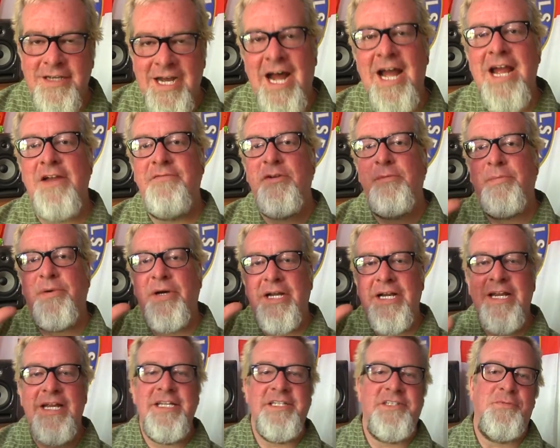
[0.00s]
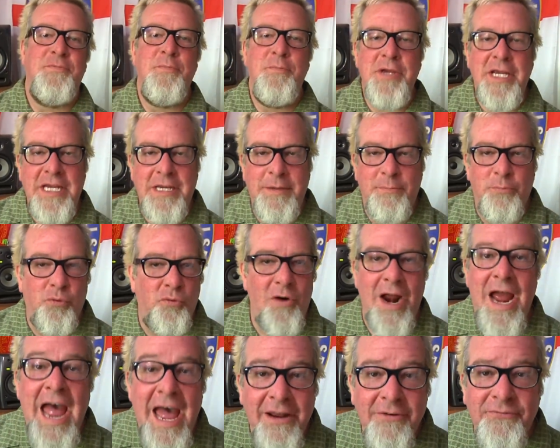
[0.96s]
Hi everybody, it's me,
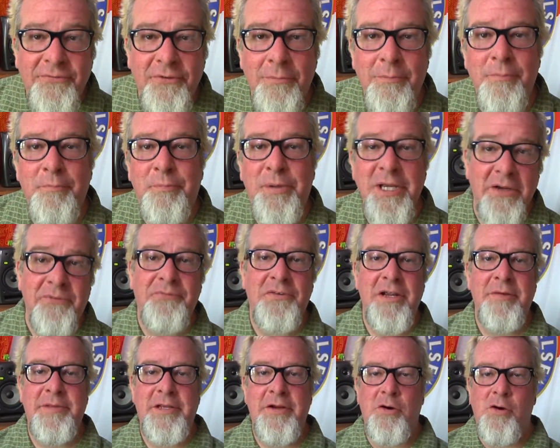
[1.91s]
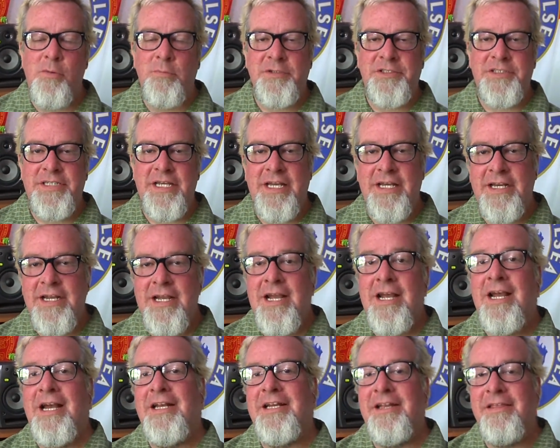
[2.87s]
Brad from Big Family Homestead,
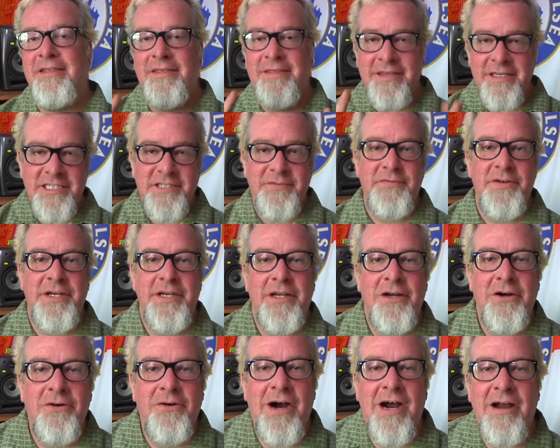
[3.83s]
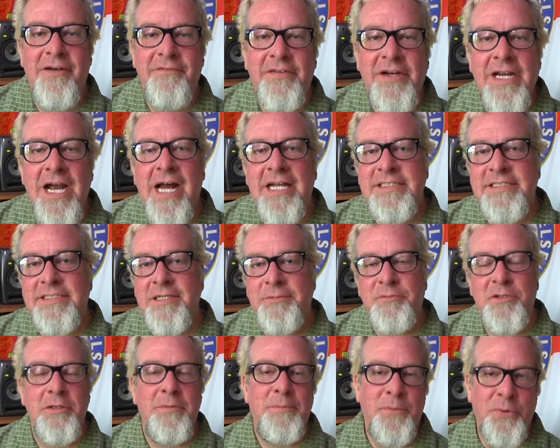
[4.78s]
and in this video, I've got
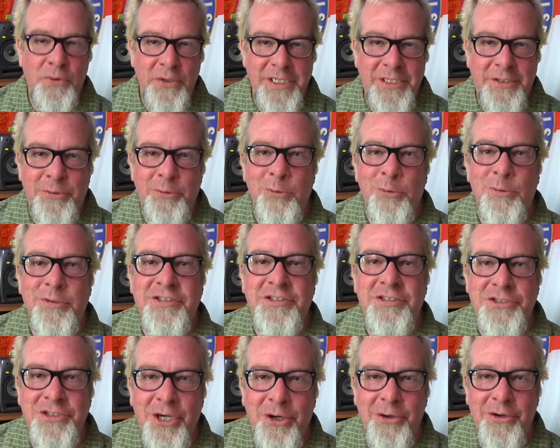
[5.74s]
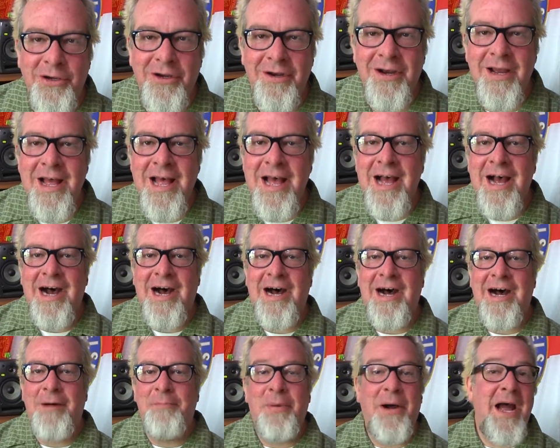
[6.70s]
something pretty cool to show you.
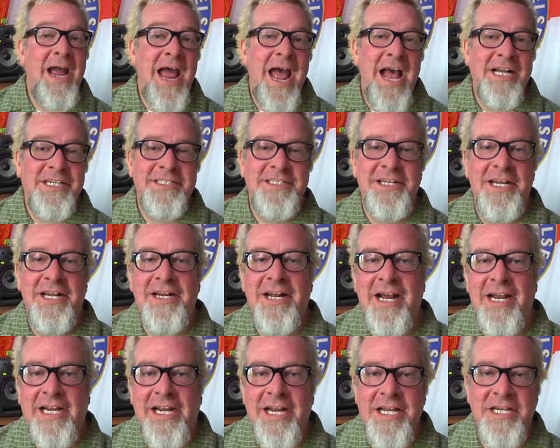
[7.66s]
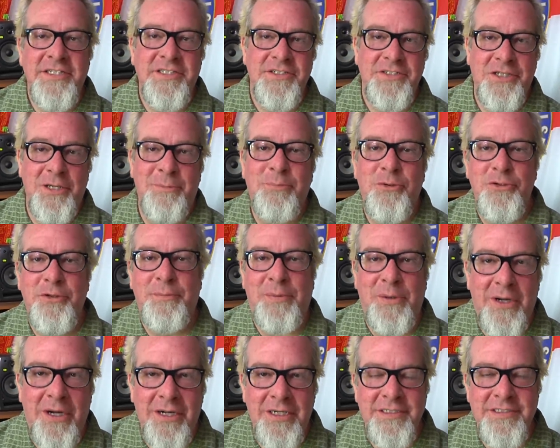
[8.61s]
Uh, by accident, I kind of stumbled
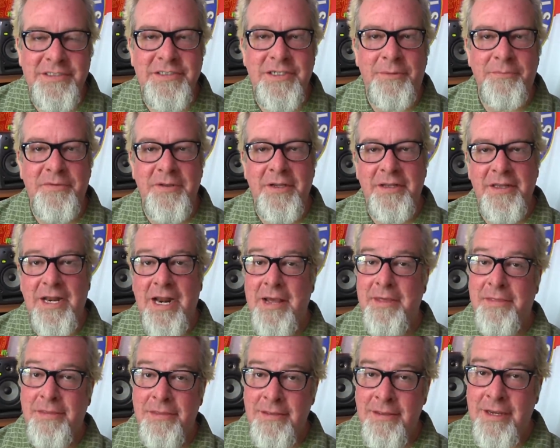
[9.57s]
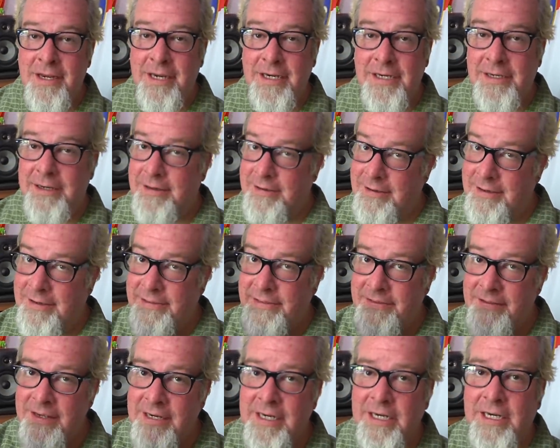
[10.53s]
upon something that I think, I
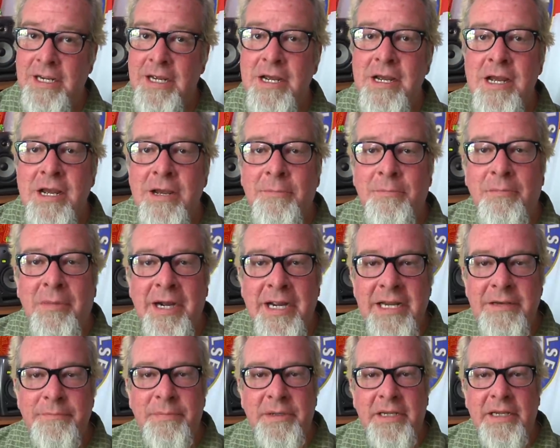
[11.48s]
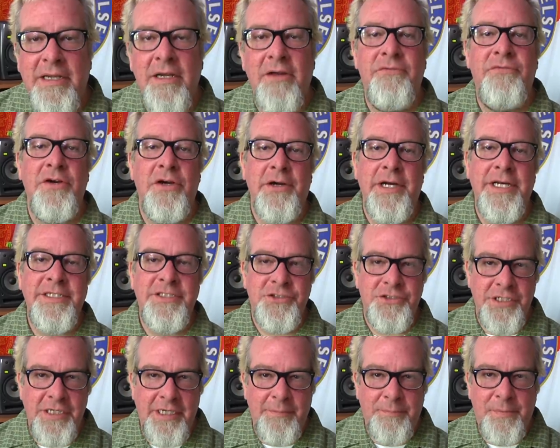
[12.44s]
think, might be a very
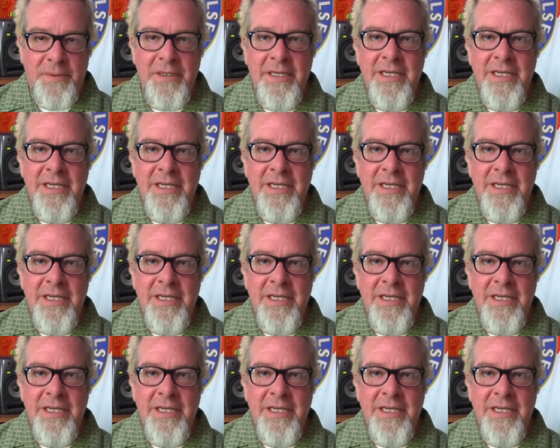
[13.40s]
cheap,